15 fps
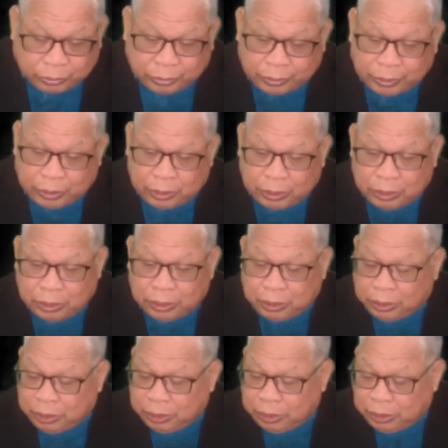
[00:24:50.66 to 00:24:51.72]
So
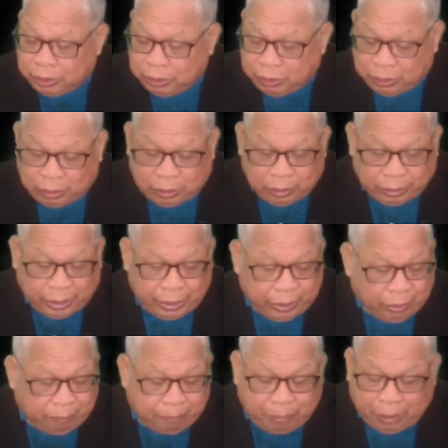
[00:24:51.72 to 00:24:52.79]

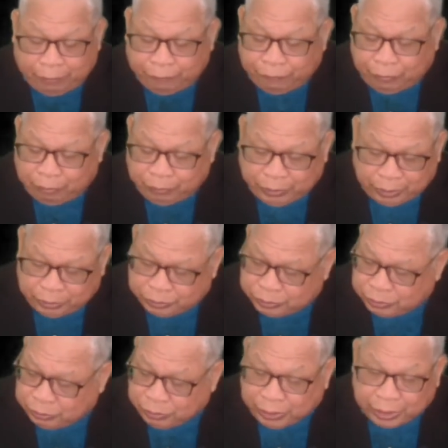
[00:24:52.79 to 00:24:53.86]
then apart from
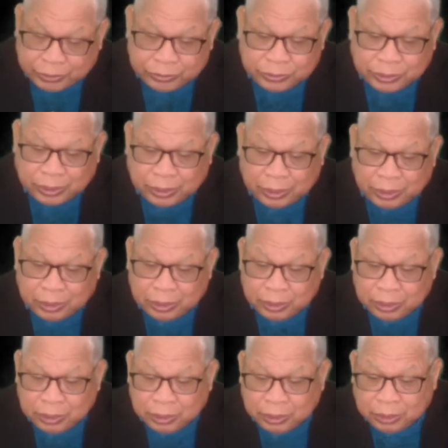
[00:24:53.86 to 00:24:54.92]
this, you can
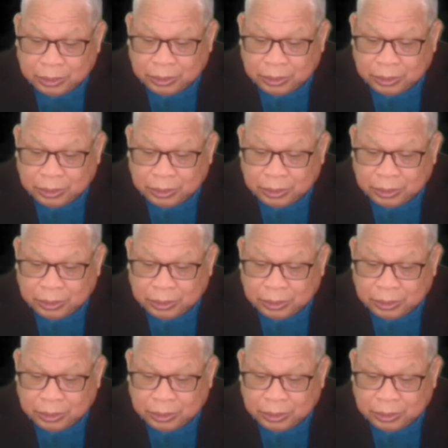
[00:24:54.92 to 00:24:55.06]
see